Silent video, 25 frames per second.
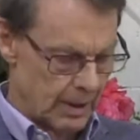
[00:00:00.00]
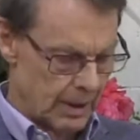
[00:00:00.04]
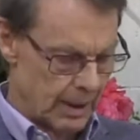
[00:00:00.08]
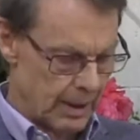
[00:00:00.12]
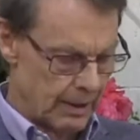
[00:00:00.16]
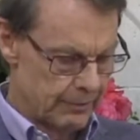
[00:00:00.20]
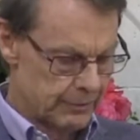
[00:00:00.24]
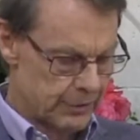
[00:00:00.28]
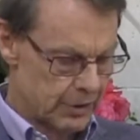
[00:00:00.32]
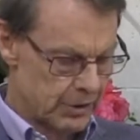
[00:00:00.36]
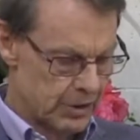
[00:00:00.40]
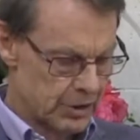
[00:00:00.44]

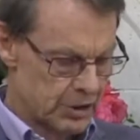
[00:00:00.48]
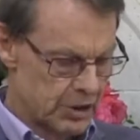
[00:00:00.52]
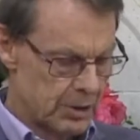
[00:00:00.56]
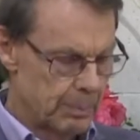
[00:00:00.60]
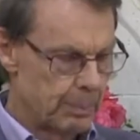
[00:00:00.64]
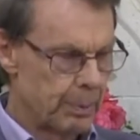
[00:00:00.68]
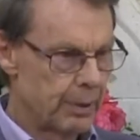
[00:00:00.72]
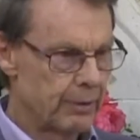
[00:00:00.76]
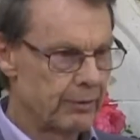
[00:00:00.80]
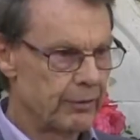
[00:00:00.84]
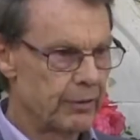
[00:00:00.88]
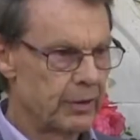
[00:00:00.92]
After this
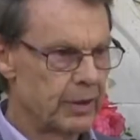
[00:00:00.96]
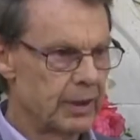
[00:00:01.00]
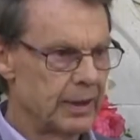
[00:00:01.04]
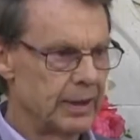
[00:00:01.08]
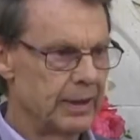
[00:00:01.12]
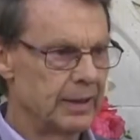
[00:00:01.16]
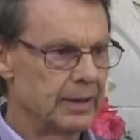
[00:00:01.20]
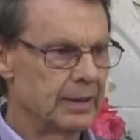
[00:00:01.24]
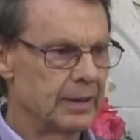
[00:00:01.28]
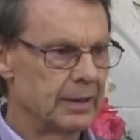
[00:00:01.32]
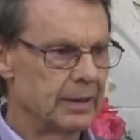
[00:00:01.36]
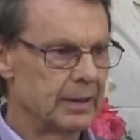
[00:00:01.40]

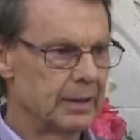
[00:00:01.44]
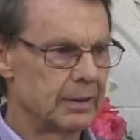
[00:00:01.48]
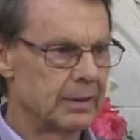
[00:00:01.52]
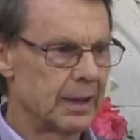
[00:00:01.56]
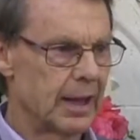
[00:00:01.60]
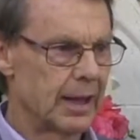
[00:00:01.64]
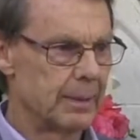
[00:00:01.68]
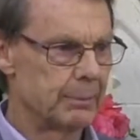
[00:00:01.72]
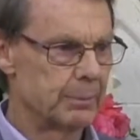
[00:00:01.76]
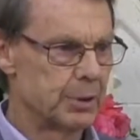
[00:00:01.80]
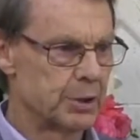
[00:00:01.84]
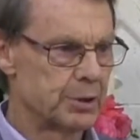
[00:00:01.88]
epiphany
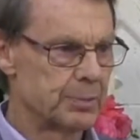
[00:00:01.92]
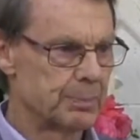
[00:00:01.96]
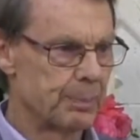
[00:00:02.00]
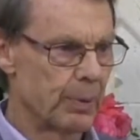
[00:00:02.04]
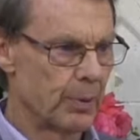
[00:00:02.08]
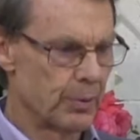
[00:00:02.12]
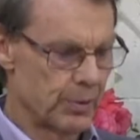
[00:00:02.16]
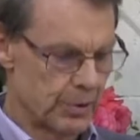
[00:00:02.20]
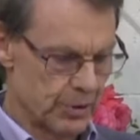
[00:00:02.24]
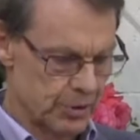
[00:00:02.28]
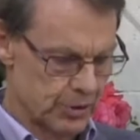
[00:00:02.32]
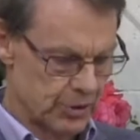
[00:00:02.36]
came
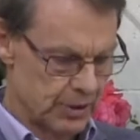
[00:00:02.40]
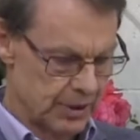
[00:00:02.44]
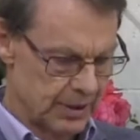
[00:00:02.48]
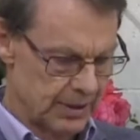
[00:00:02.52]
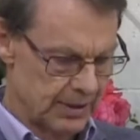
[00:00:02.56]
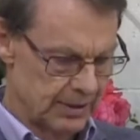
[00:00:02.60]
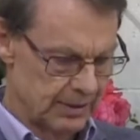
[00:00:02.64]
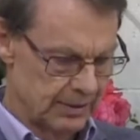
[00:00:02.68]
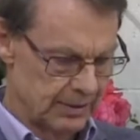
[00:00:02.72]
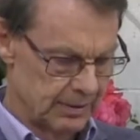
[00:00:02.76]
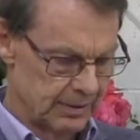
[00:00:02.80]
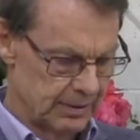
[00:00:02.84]

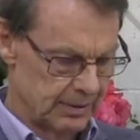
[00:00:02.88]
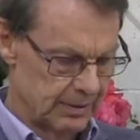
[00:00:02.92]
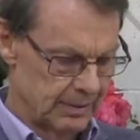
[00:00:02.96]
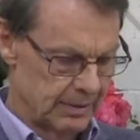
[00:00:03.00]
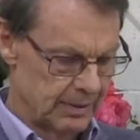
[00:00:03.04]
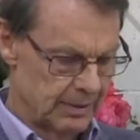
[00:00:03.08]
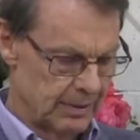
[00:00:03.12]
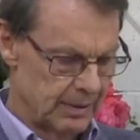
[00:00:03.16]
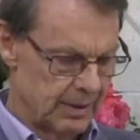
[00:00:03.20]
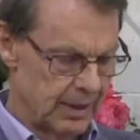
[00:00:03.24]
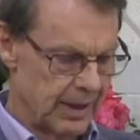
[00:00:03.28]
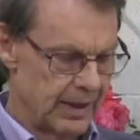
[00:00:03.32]
despondency
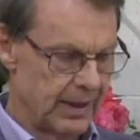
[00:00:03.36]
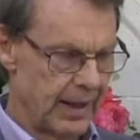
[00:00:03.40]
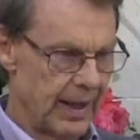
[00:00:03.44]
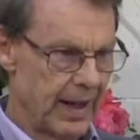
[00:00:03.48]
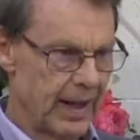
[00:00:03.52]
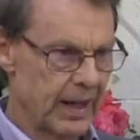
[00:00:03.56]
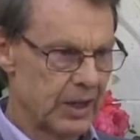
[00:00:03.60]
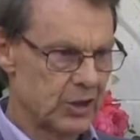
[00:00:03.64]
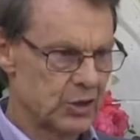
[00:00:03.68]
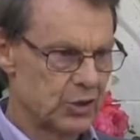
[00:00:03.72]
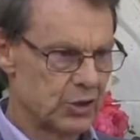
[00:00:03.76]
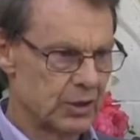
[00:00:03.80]
and
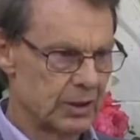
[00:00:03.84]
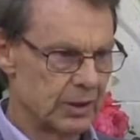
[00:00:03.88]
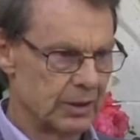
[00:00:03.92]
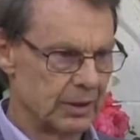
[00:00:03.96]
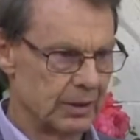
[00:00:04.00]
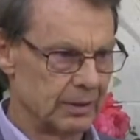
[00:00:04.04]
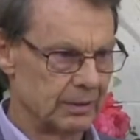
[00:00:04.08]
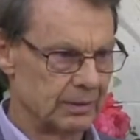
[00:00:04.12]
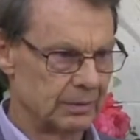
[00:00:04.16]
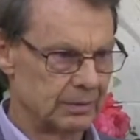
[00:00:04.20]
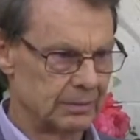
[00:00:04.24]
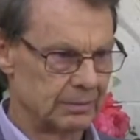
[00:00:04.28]

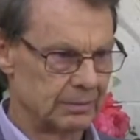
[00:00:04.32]
action.